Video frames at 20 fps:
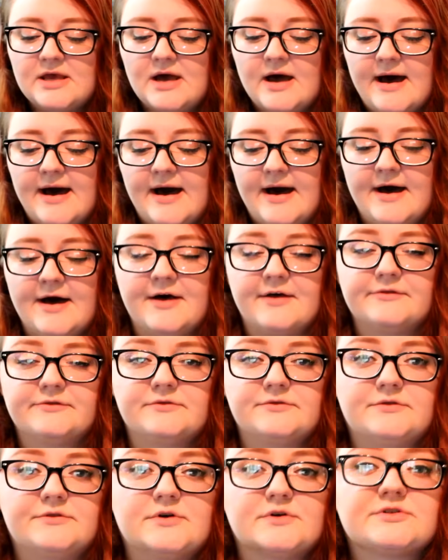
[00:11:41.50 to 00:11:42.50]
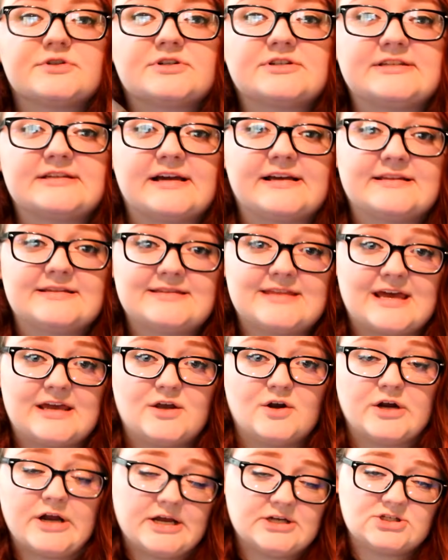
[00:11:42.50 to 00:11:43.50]
uh, those are signs that
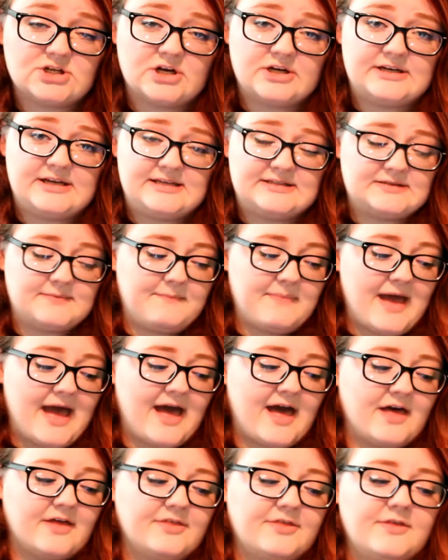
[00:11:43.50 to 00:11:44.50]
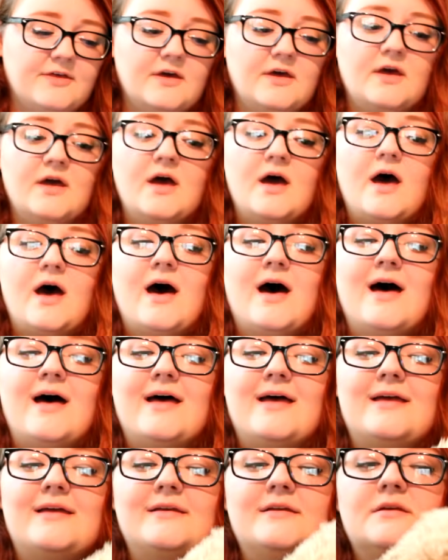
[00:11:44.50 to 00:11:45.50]
your hedgehog needs a bath.
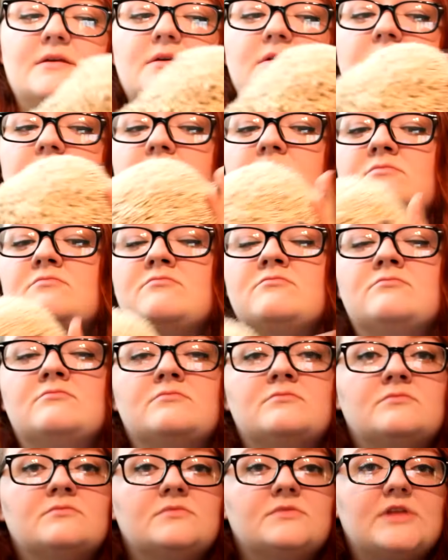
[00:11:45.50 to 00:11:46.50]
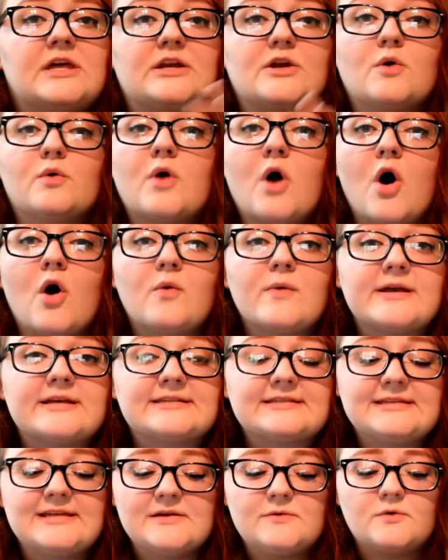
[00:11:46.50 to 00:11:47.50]
Uh, They don't
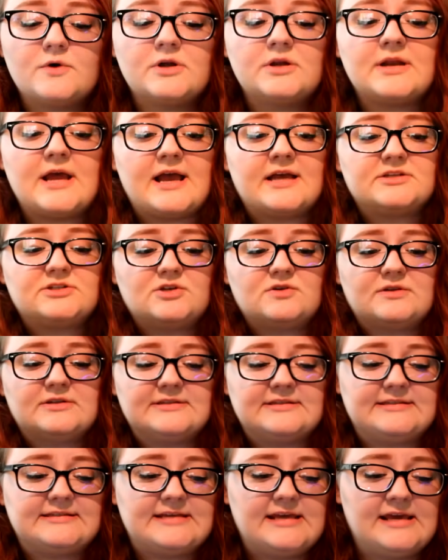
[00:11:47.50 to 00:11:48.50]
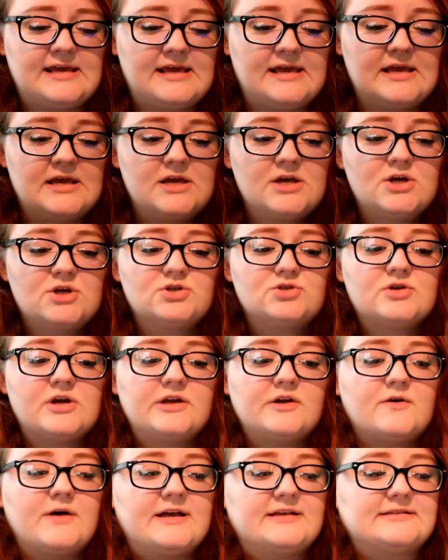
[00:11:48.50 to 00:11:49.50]
always need one. As you can see,
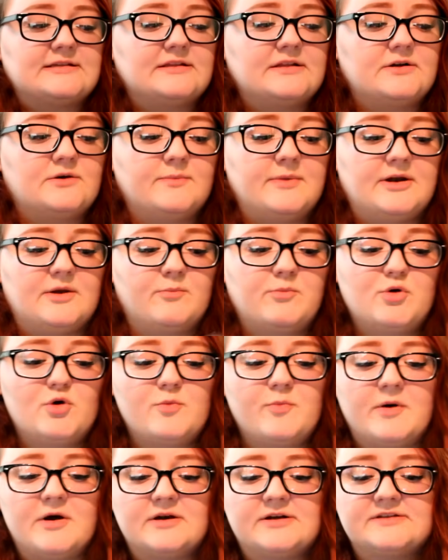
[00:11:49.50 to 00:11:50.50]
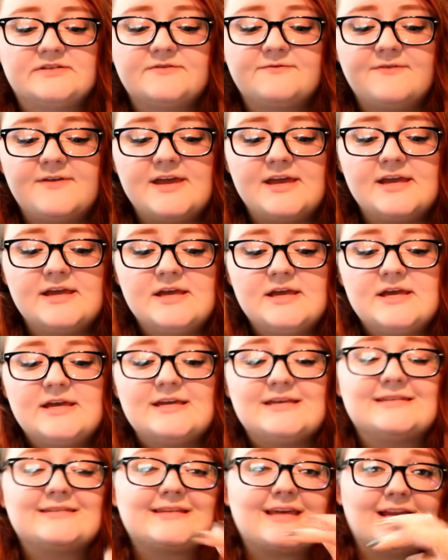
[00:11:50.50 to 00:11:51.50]
Draco has a little bit of poop on his feet.
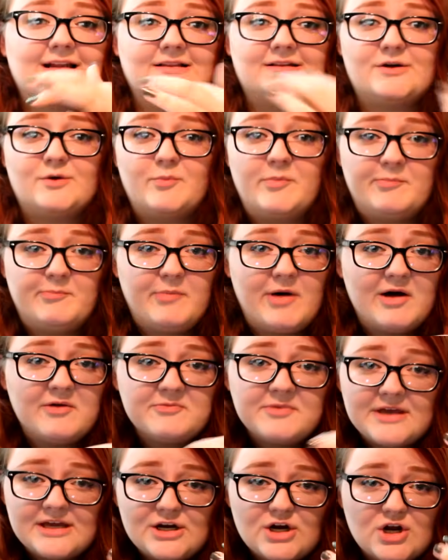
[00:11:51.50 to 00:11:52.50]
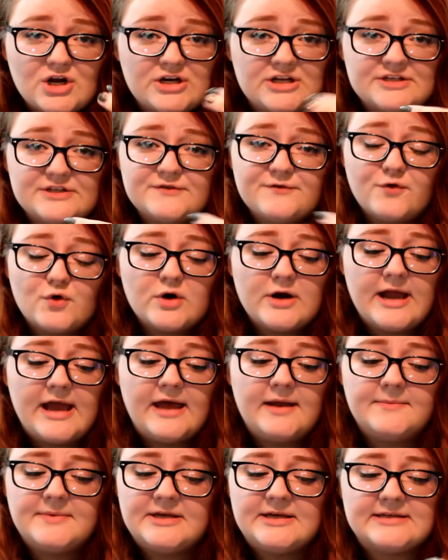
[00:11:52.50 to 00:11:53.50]
He's got a little pumpkin on his
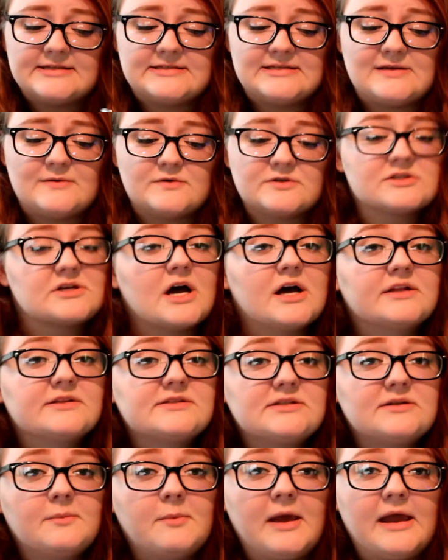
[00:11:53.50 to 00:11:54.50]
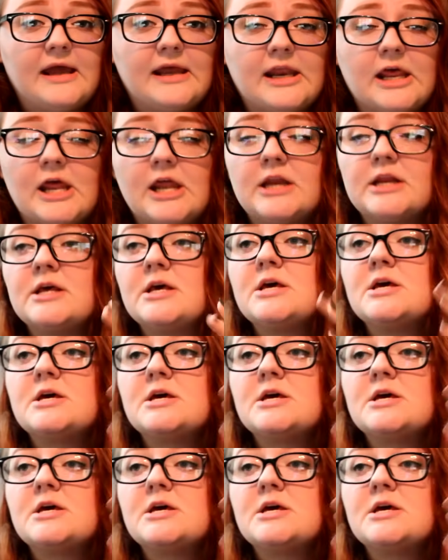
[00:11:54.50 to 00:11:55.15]
forehead because he was constipated.